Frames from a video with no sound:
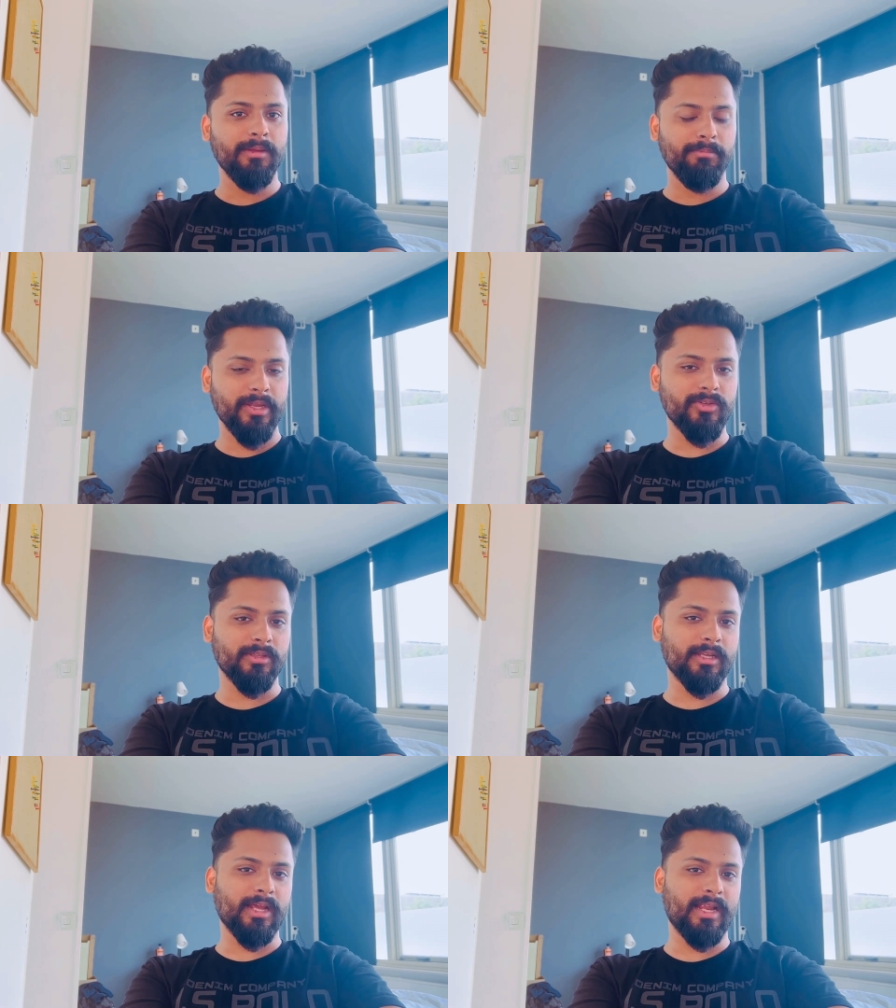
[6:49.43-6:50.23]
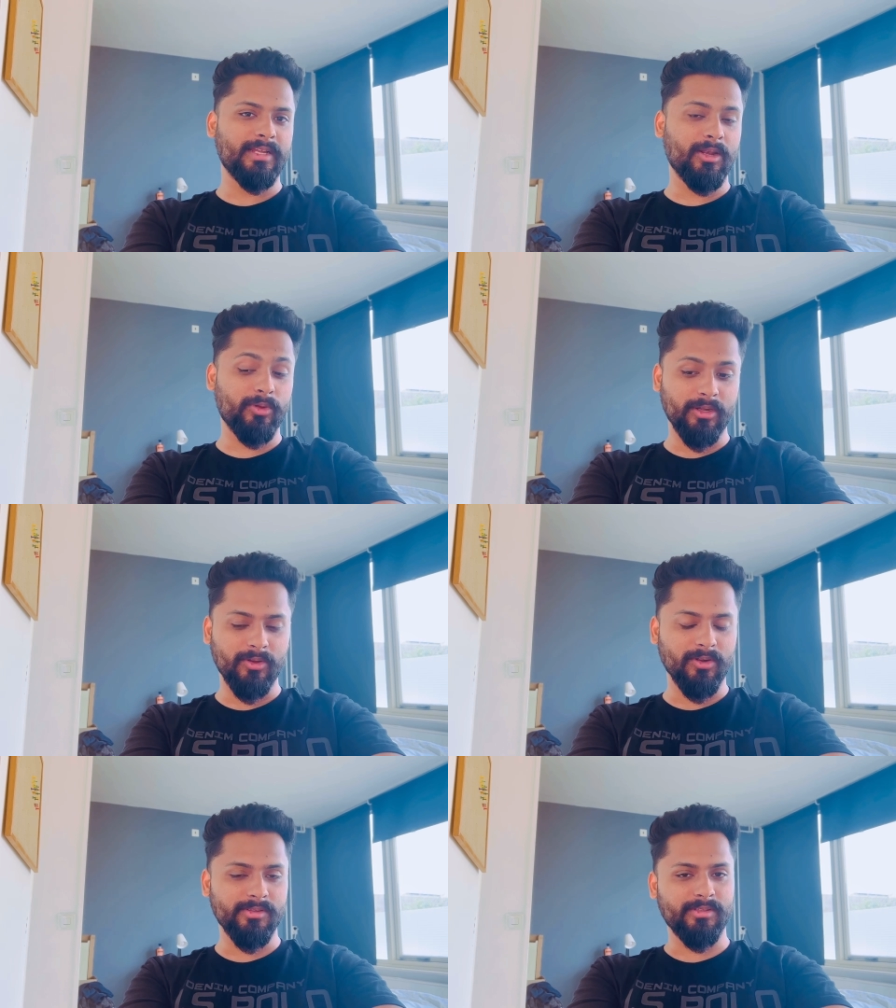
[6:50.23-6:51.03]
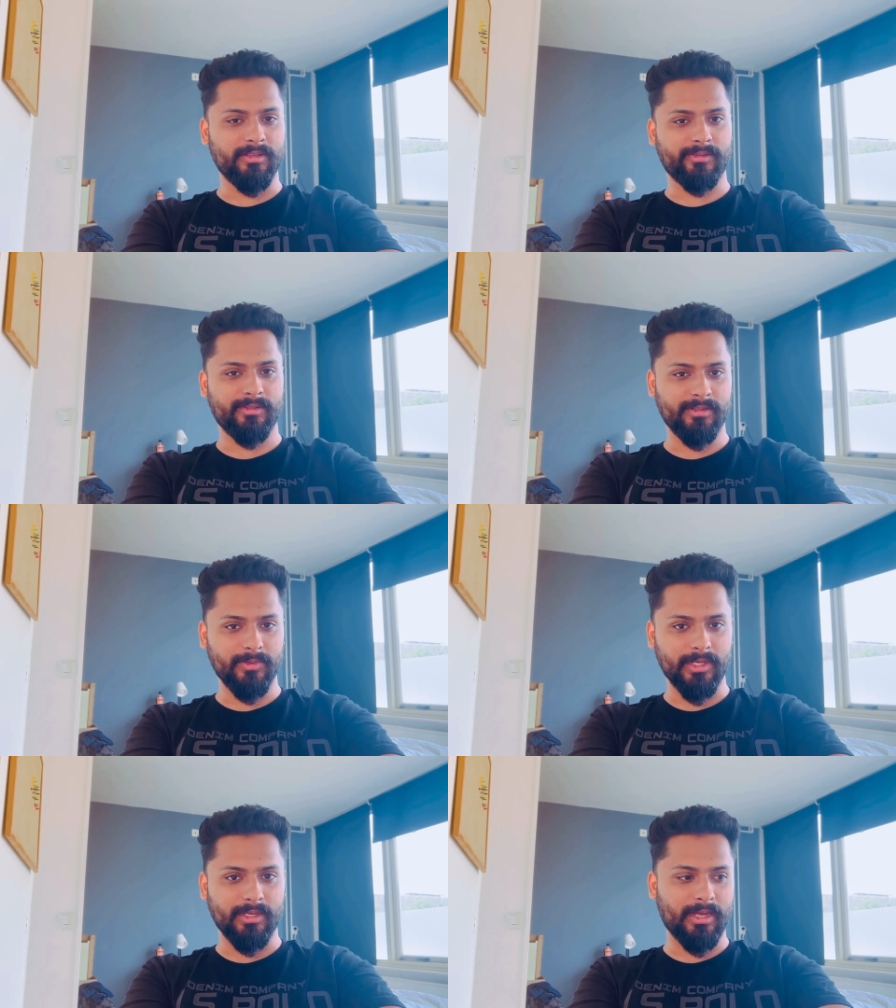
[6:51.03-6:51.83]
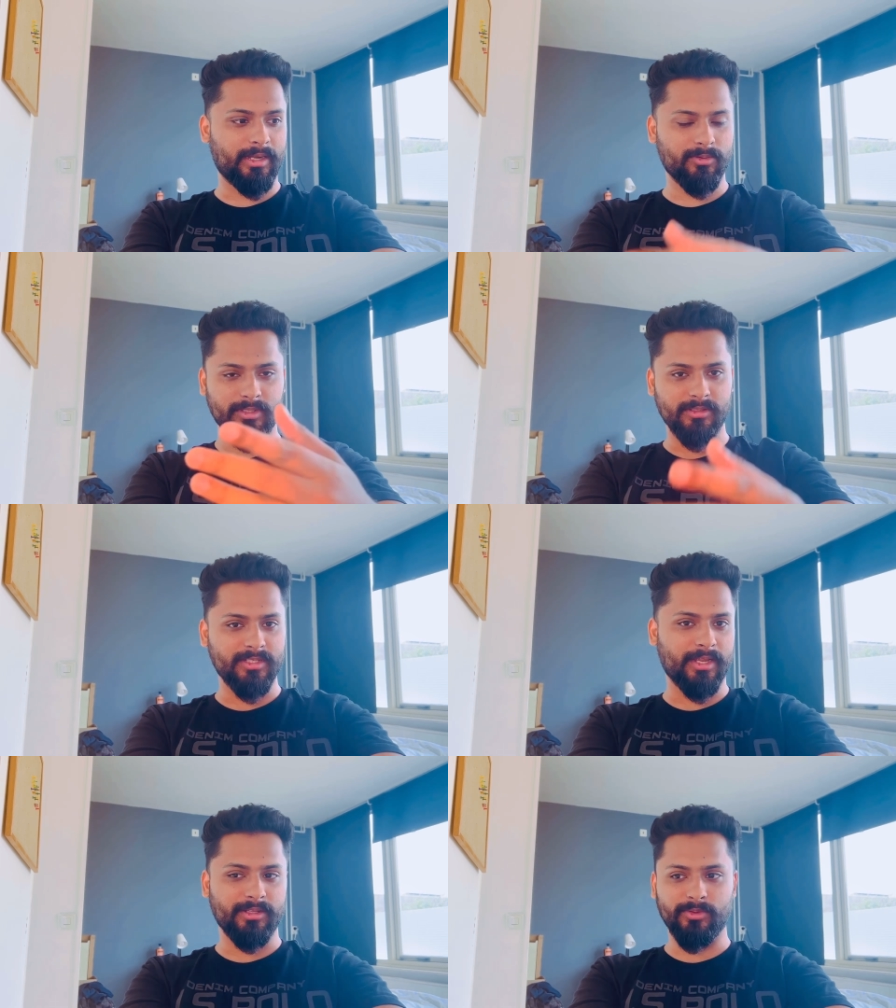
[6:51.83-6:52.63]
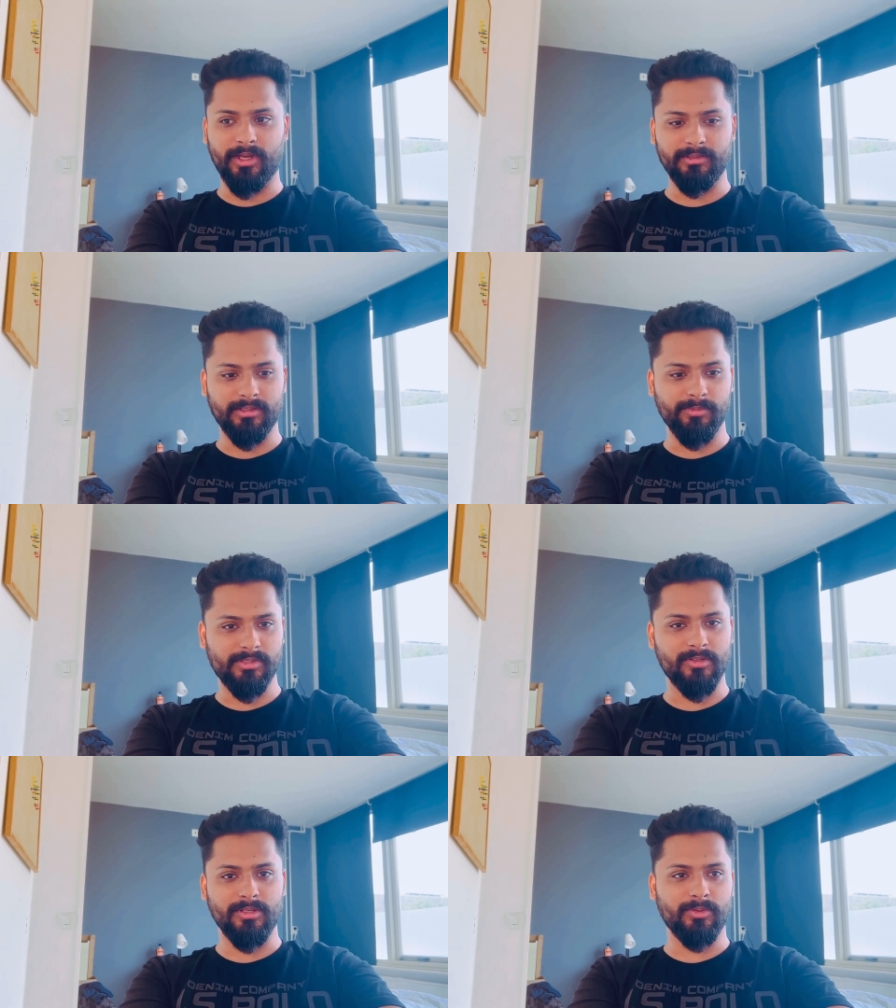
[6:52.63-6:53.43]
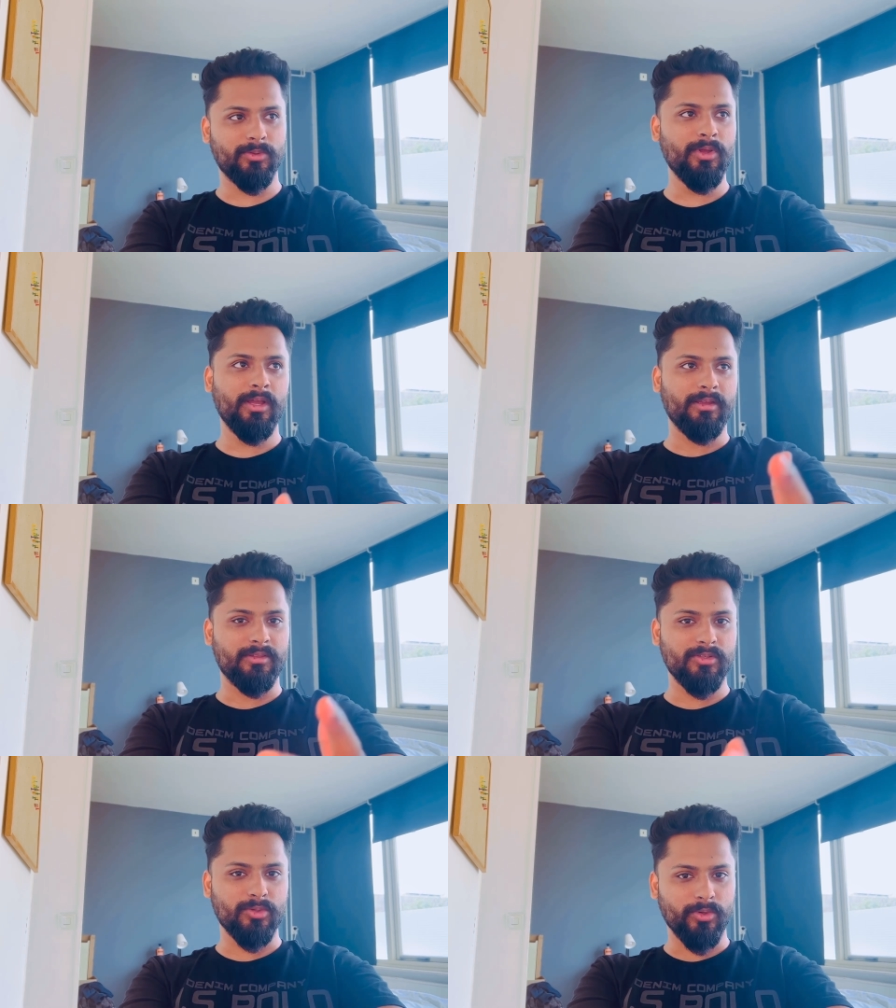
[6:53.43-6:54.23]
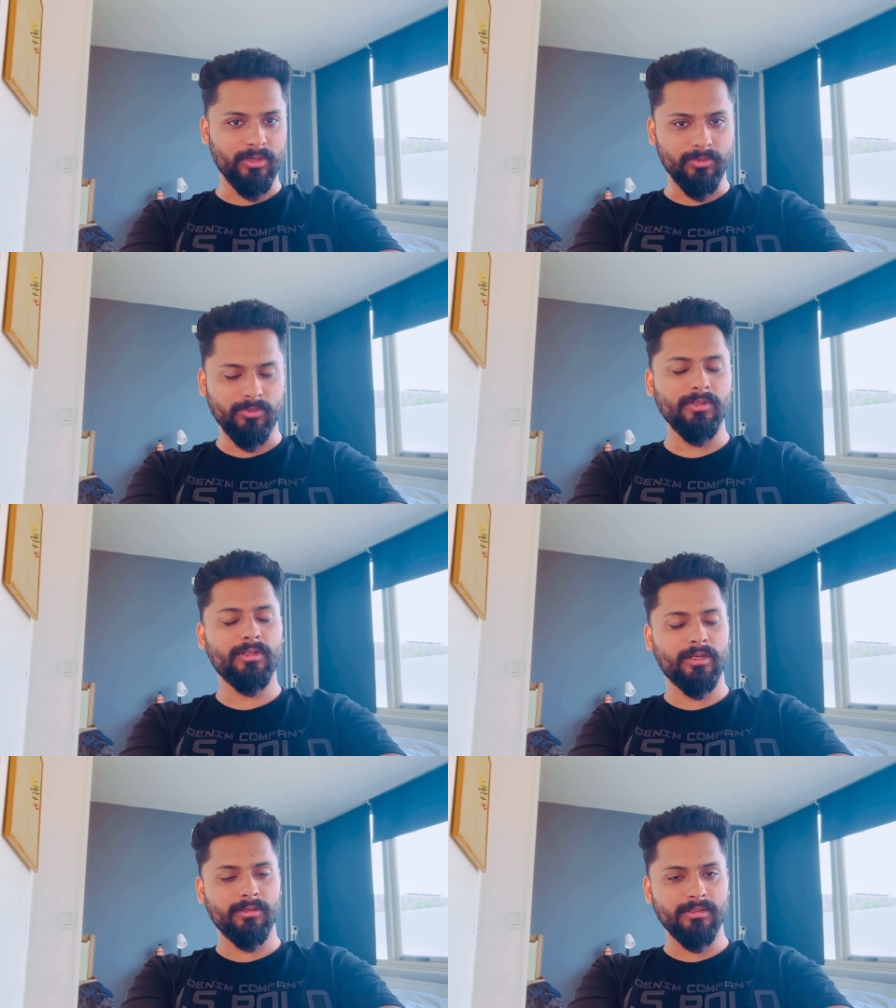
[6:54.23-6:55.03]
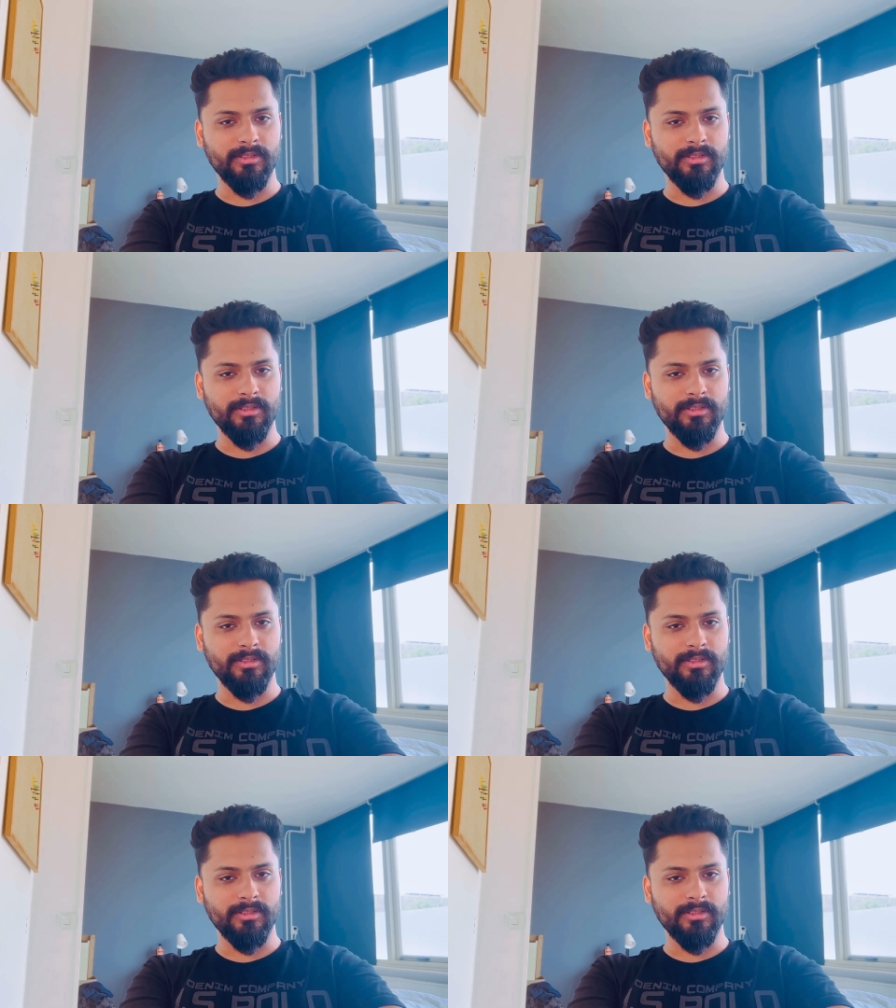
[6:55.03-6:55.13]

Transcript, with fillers: make sure that I look into all these things. And the chat, the message, in the story, when